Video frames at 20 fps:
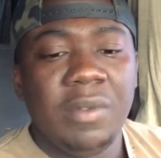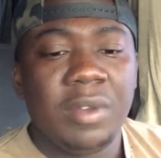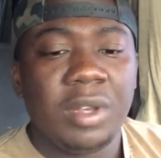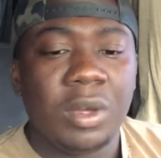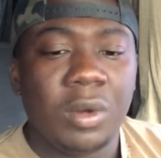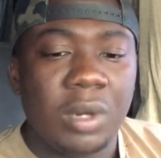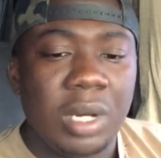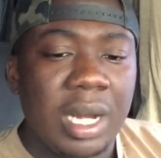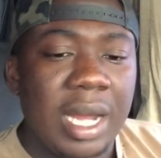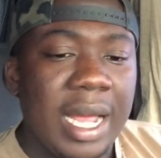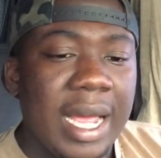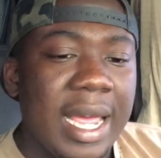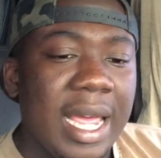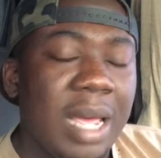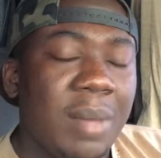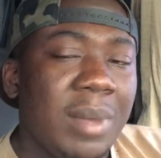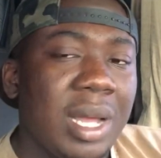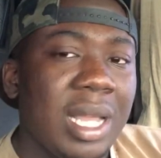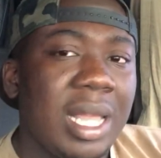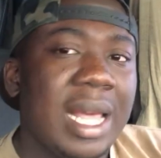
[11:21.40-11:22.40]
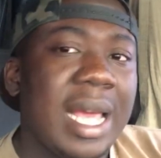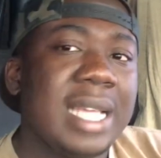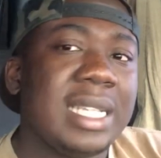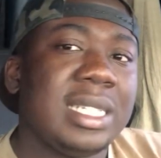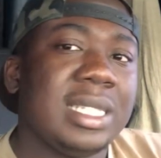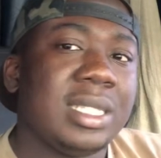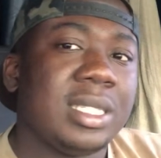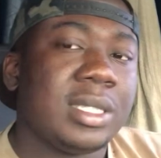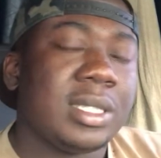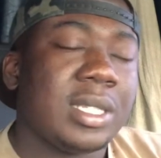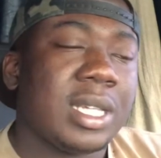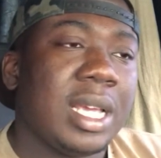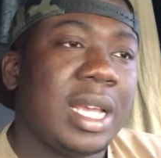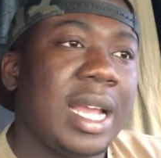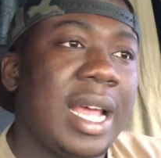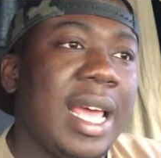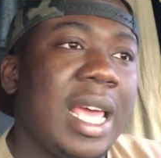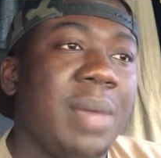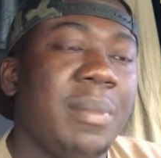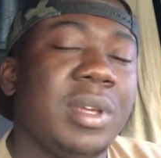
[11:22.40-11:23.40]
that I had my license and I
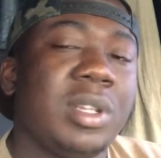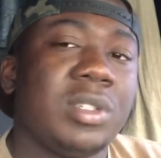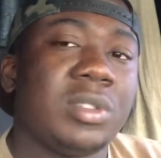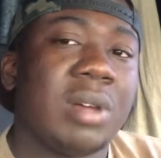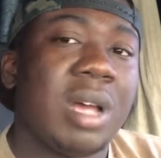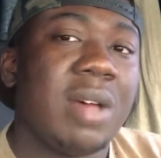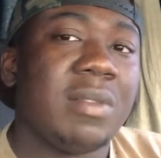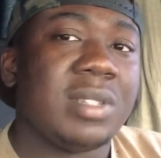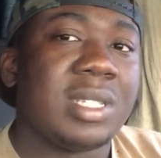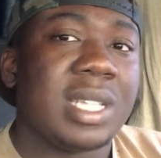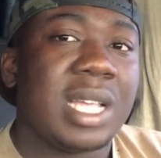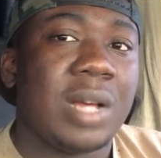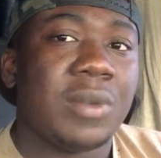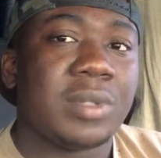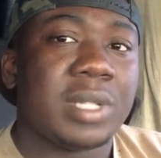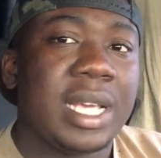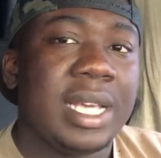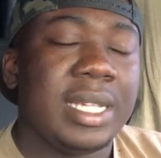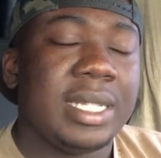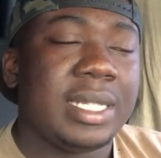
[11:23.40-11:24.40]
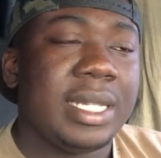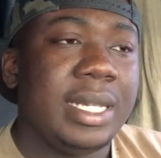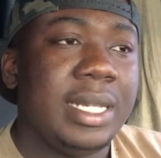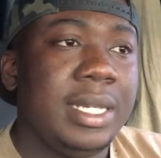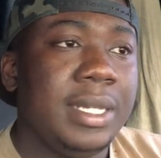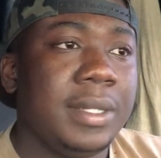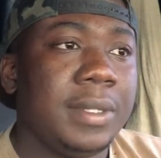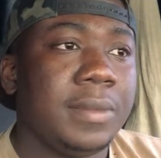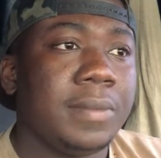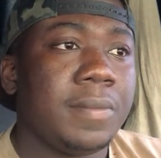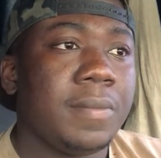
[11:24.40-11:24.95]
had been driving since I was 18,